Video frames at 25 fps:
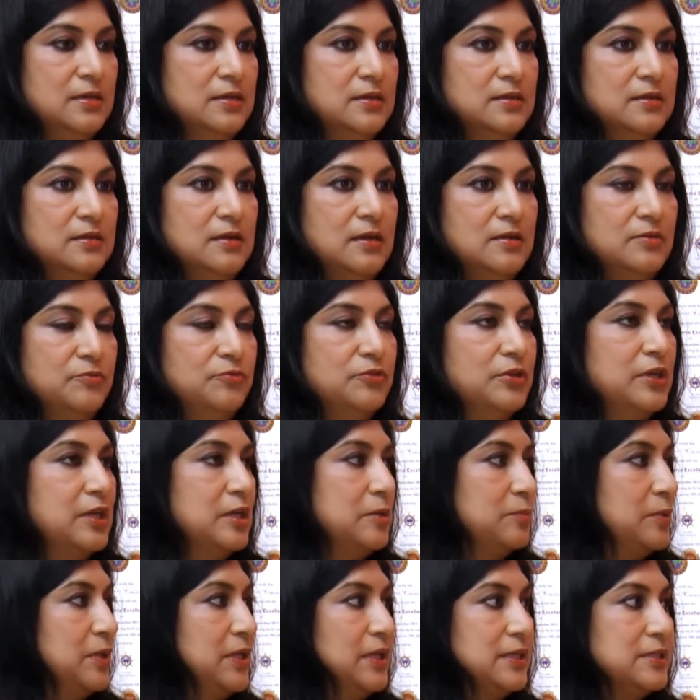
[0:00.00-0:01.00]

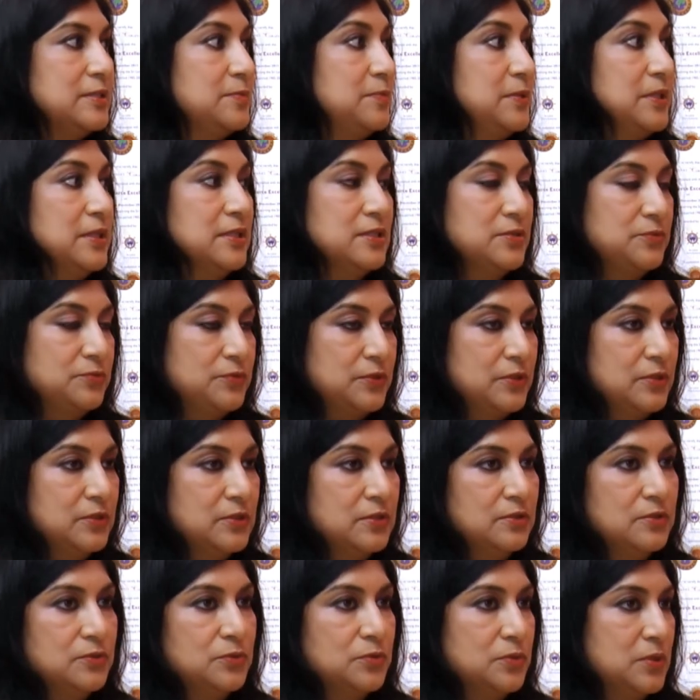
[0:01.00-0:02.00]
Unforgettable experience for
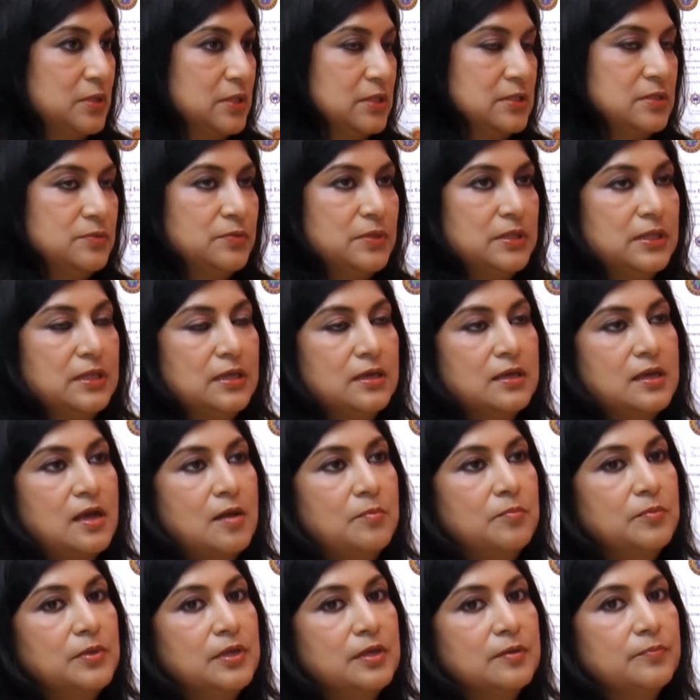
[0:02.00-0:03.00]
the tourists when they
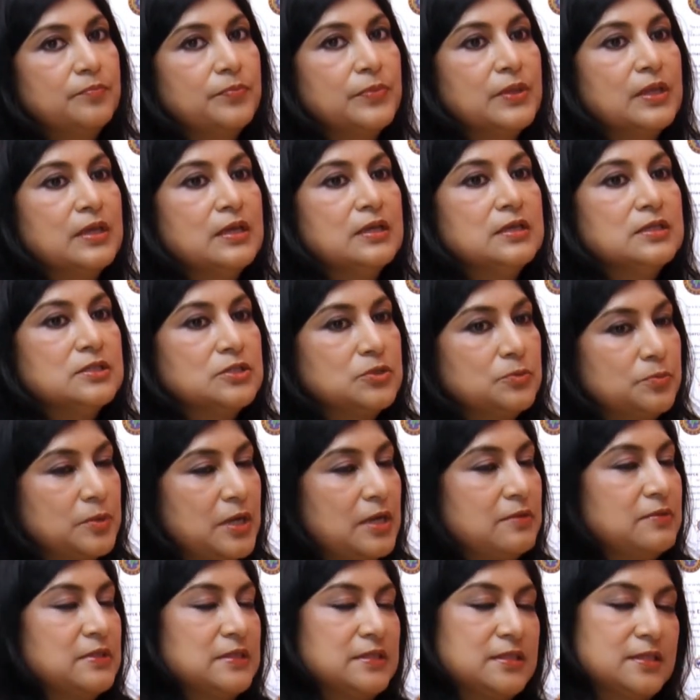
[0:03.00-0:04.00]
come here. So
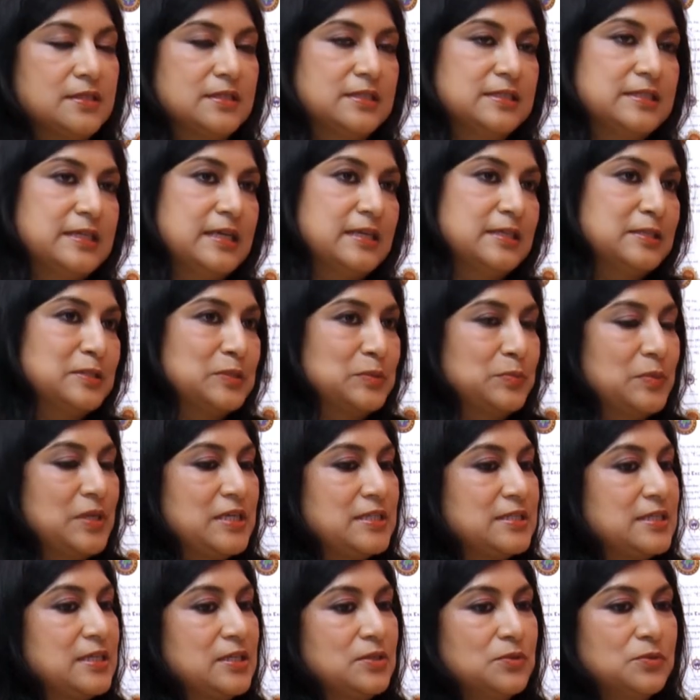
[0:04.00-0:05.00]
private sector challenged me
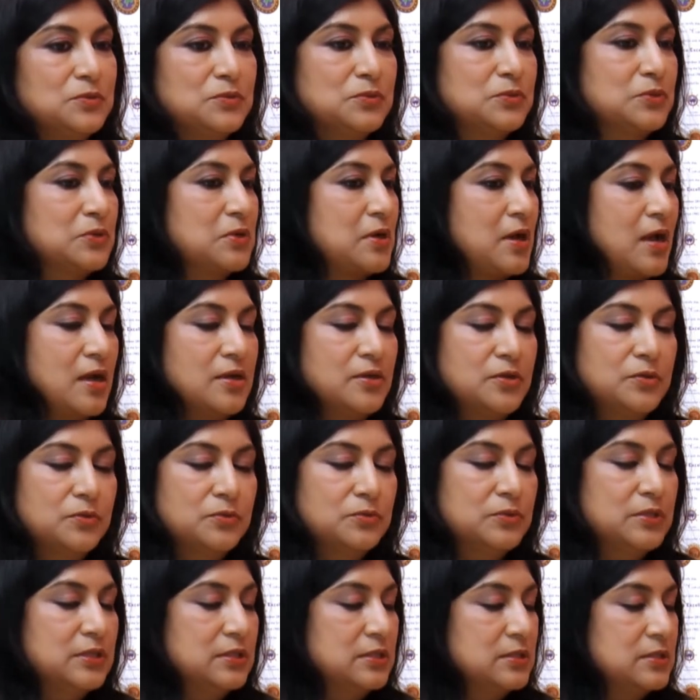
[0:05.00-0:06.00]
and said, no, you can't
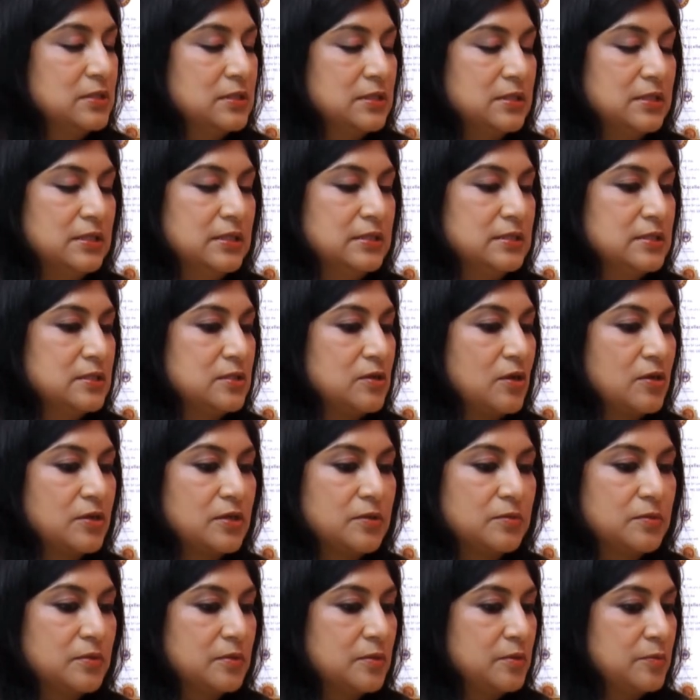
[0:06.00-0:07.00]
do this. It's
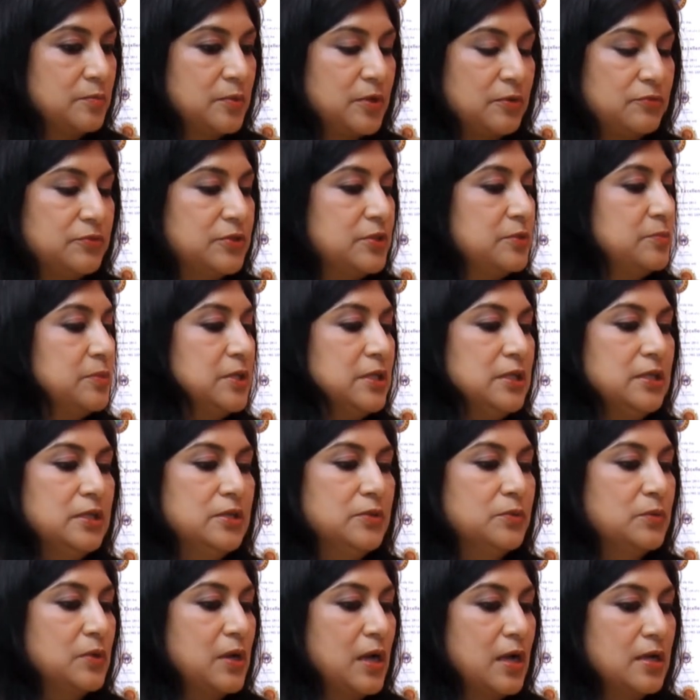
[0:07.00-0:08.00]
not profitable.
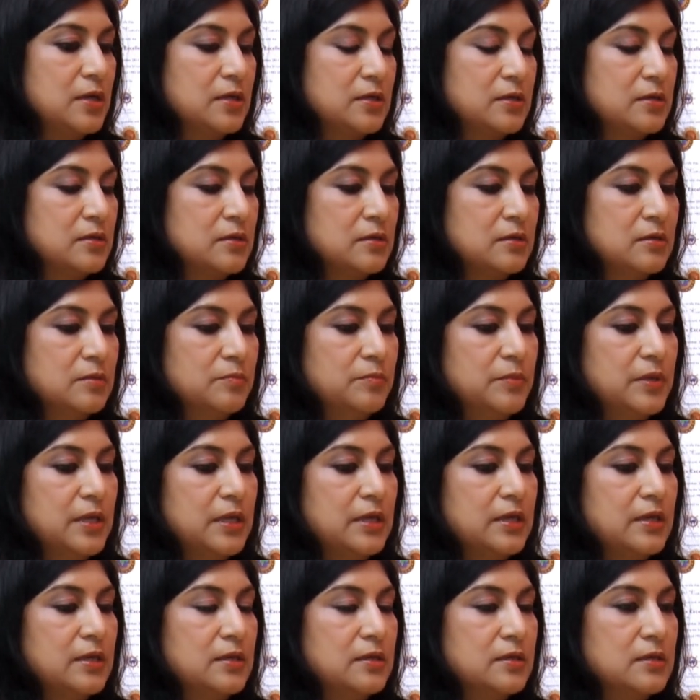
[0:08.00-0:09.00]
You can't
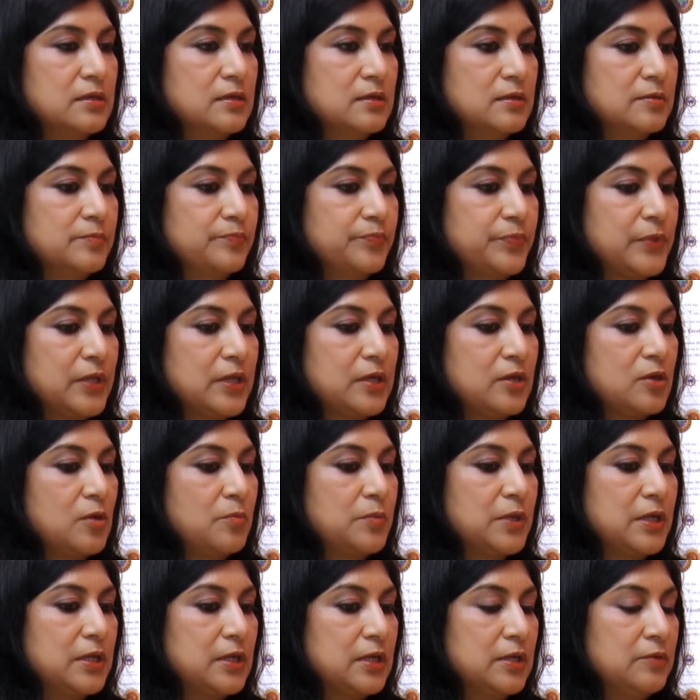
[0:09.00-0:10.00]
make it
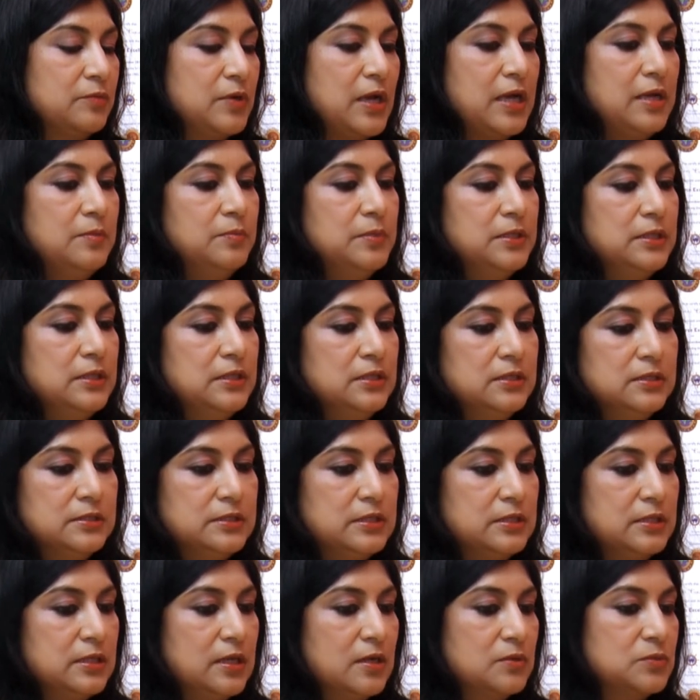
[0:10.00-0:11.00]
economically viable.
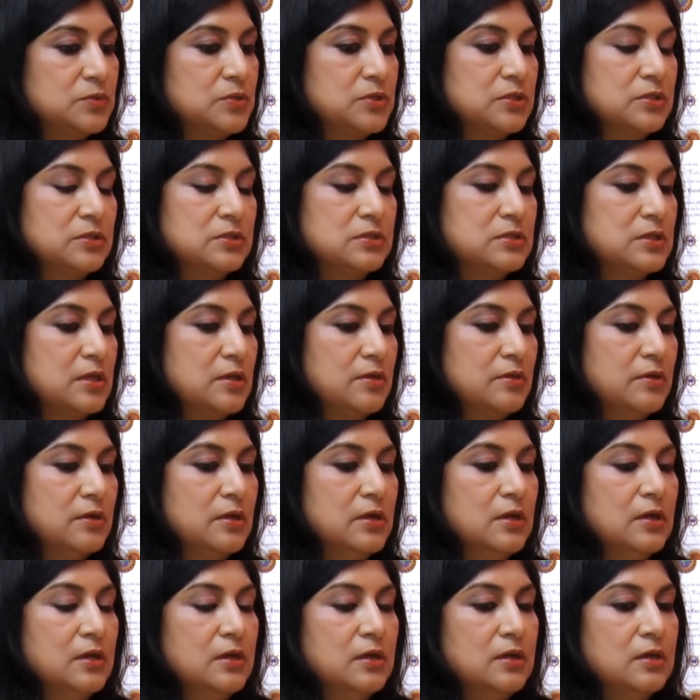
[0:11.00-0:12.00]
Tea lounges are
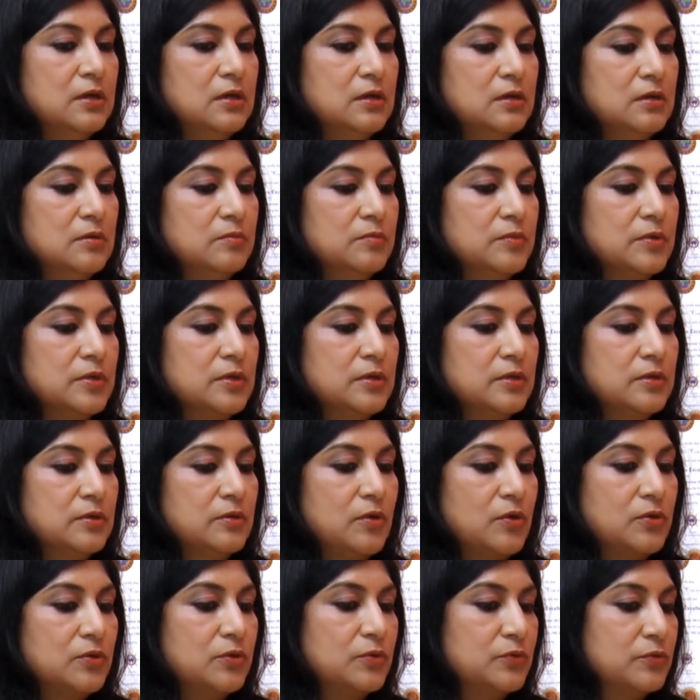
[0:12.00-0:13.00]

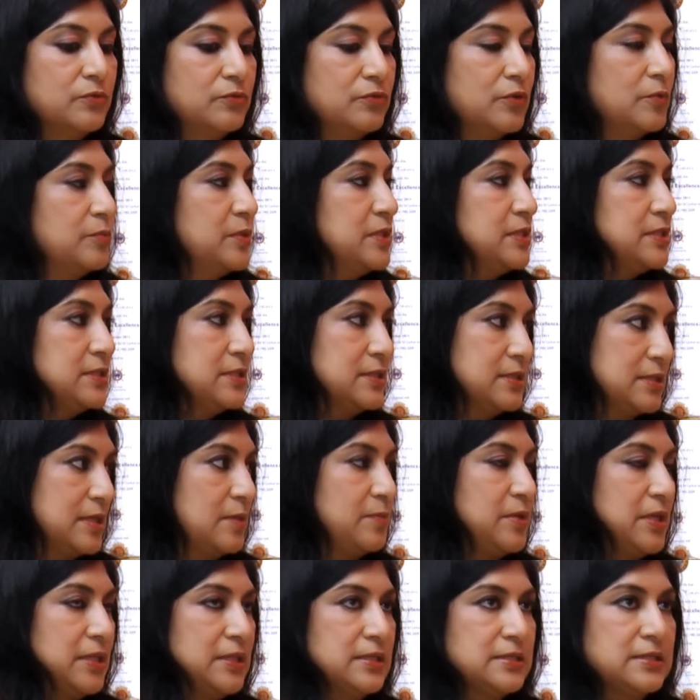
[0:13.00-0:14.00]
not good for business. I
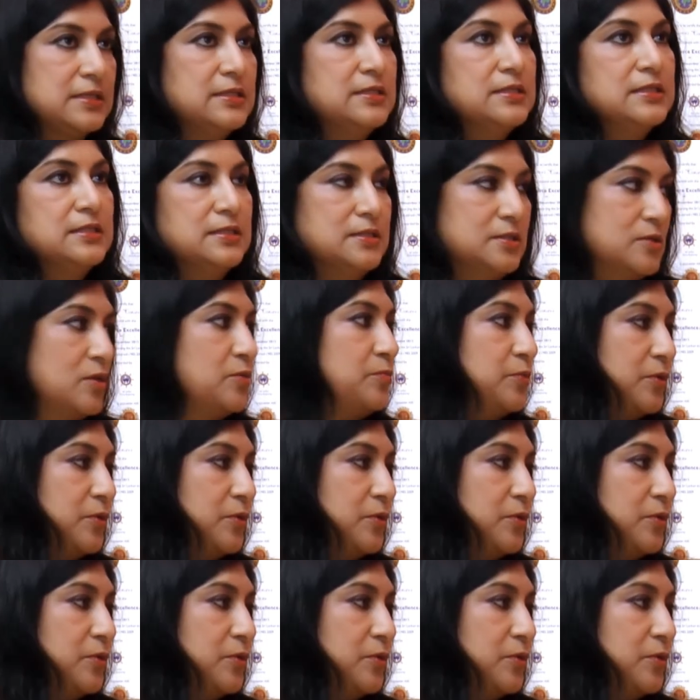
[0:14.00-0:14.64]
mean, in the sense, it's not